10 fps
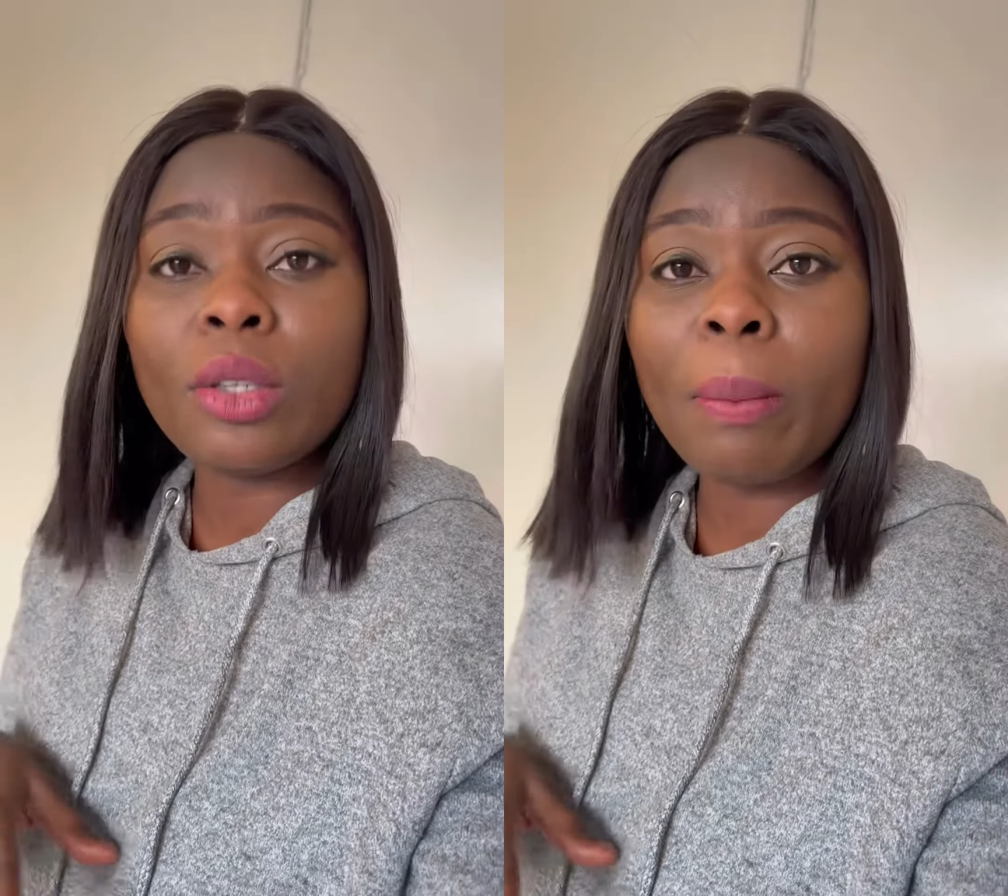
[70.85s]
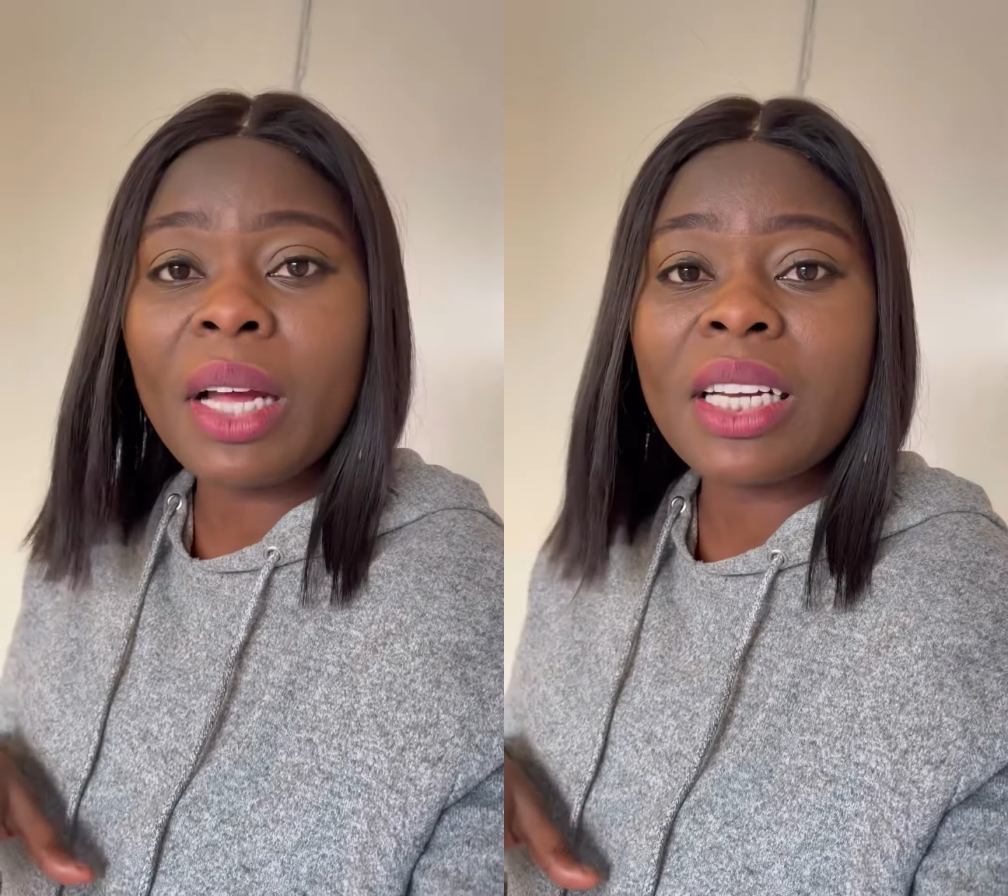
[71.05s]

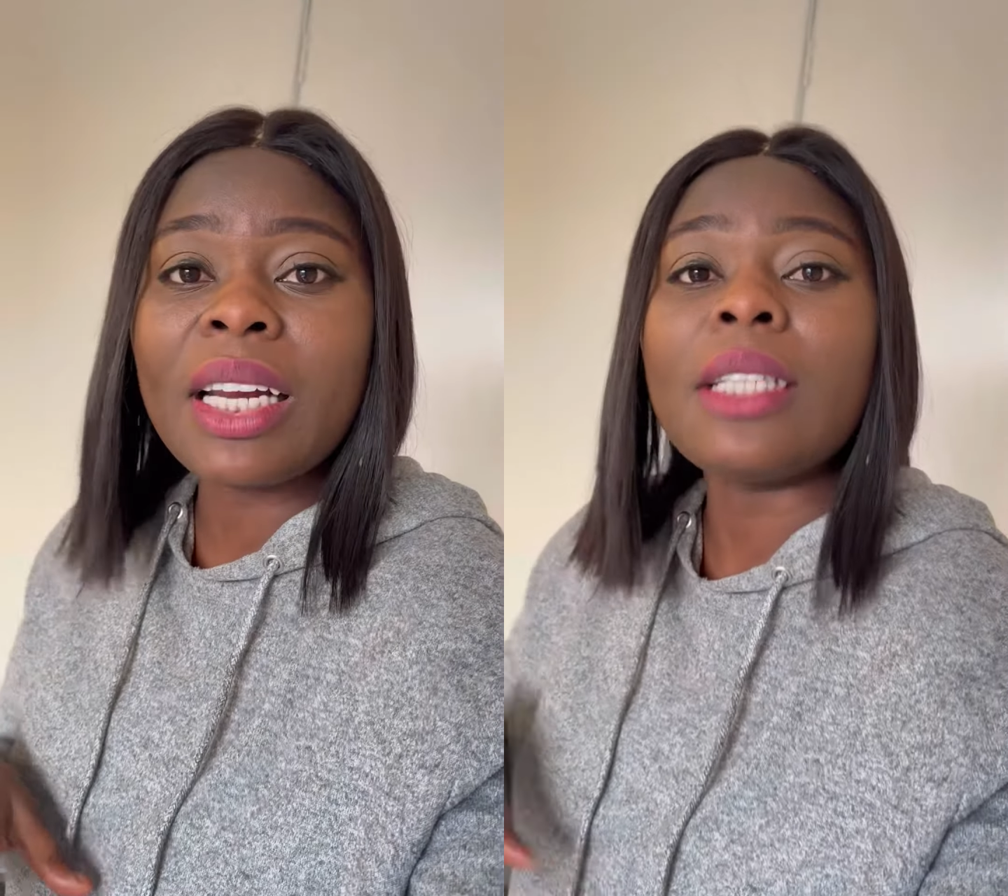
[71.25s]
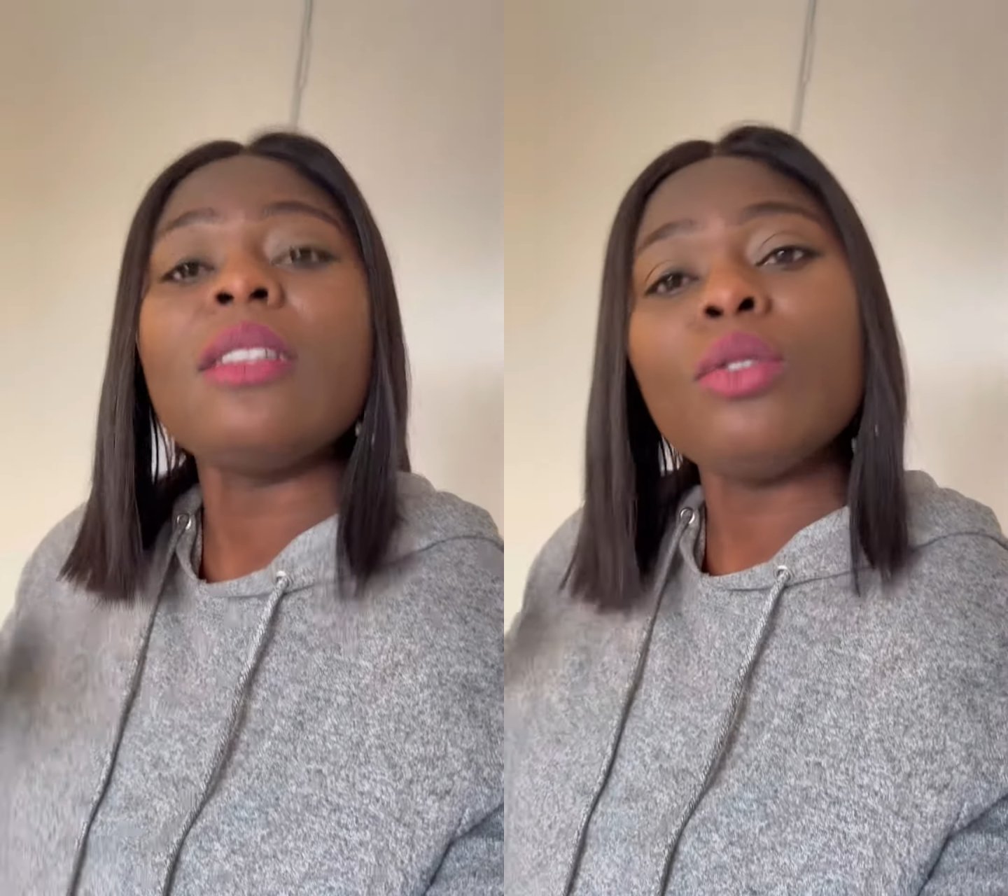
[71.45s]
your partner
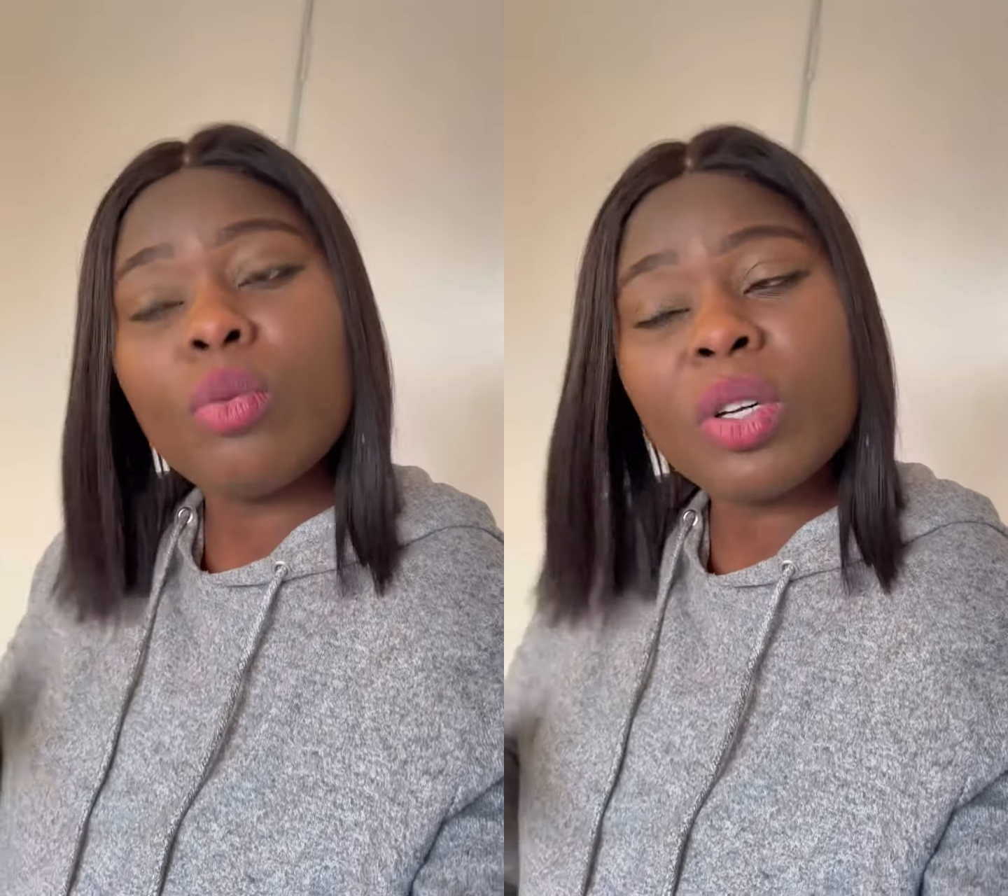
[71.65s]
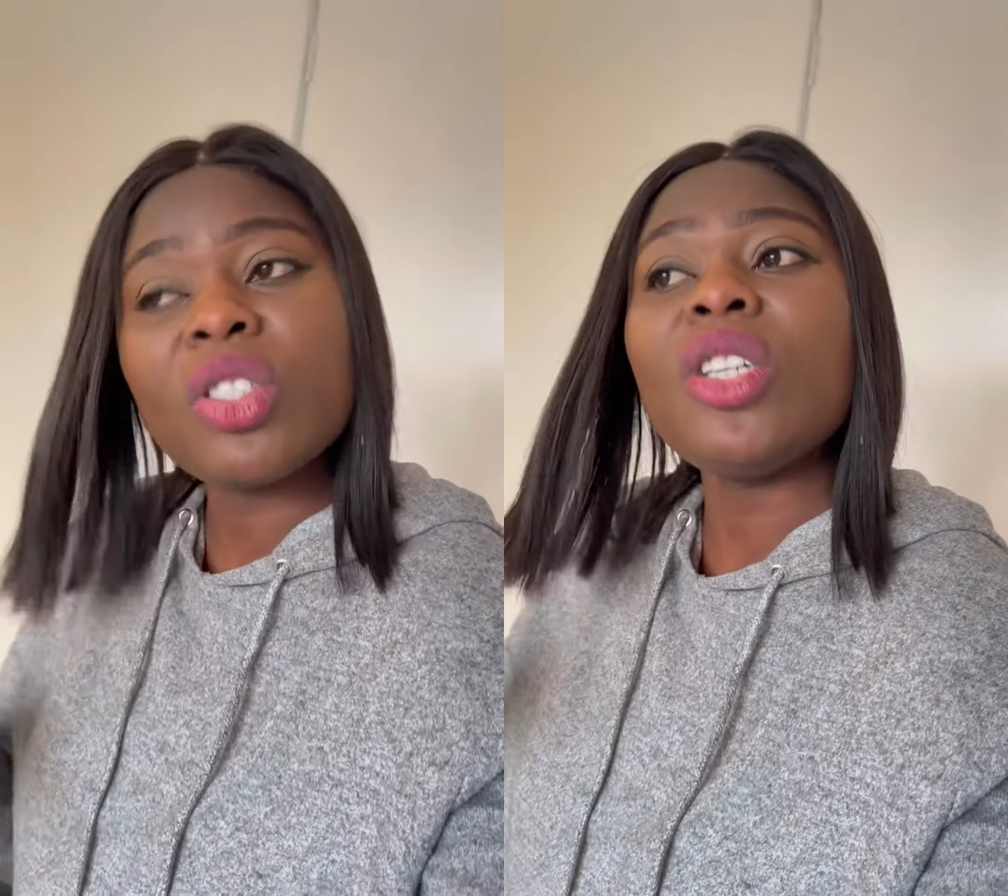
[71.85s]
that you must